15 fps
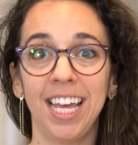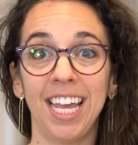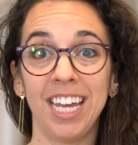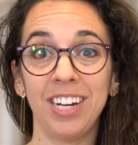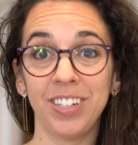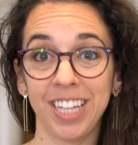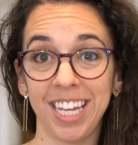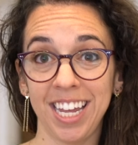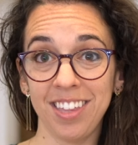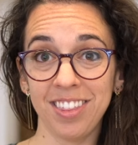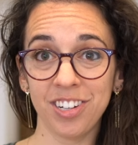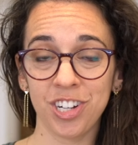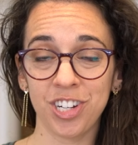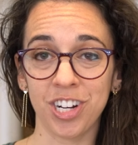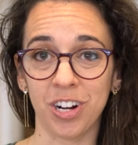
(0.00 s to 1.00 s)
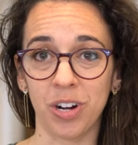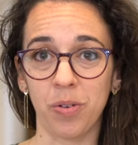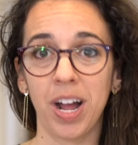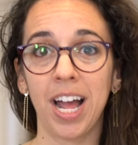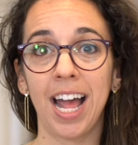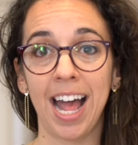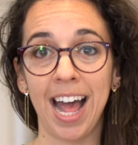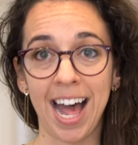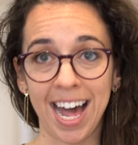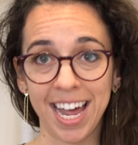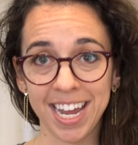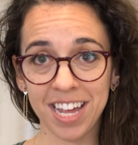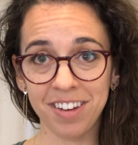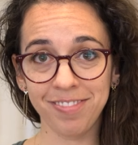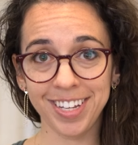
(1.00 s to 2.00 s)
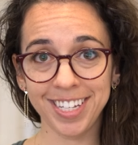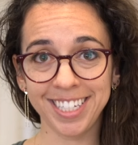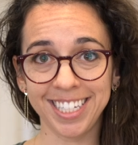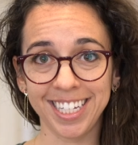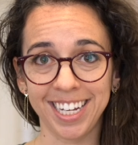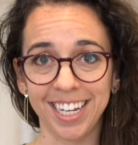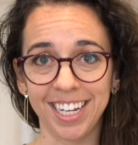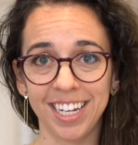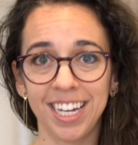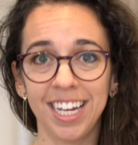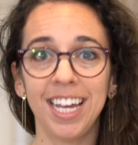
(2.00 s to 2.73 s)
It'll either show at NVC,